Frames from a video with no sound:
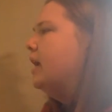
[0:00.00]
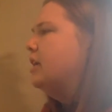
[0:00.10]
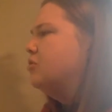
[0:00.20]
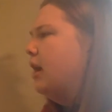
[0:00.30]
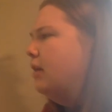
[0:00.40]

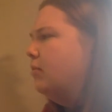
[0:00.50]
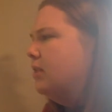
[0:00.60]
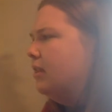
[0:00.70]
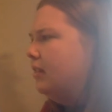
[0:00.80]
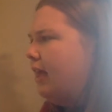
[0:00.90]
He tried
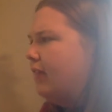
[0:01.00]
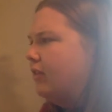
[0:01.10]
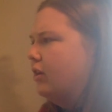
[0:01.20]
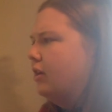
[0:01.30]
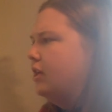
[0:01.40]
with a
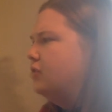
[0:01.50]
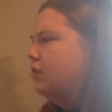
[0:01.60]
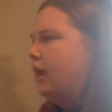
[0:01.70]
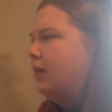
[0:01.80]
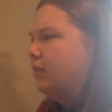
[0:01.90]
lever, he
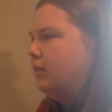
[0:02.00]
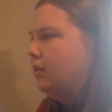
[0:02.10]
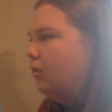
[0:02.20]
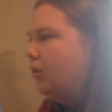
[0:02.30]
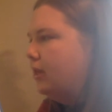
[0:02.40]
tried with a
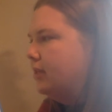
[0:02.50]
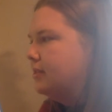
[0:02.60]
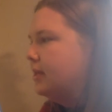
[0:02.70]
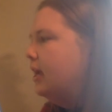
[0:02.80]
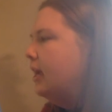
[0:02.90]

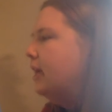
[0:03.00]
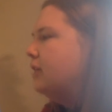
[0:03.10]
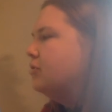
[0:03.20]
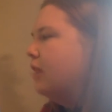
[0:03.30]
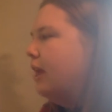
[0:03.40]
hoist.
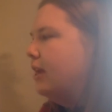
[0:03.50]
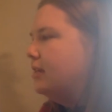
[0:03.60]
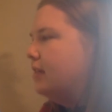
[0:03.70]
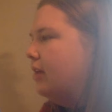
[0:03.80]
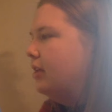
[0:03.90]
He tried
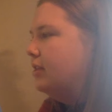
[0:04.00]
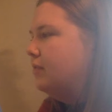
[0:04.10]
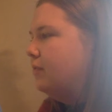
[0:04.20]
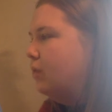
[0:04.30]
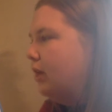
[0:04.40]
till his
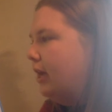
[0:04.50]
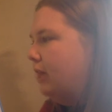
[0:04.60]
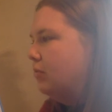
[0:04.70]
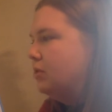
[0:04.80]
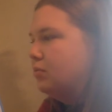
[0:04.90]

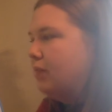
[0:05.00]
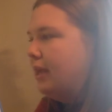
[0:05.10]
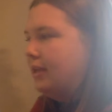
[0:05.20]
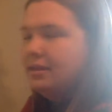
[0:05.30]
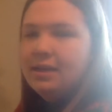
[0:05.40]
forehead was
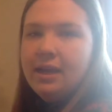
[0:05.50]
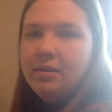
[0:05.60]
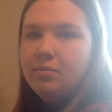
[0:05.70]
reddened and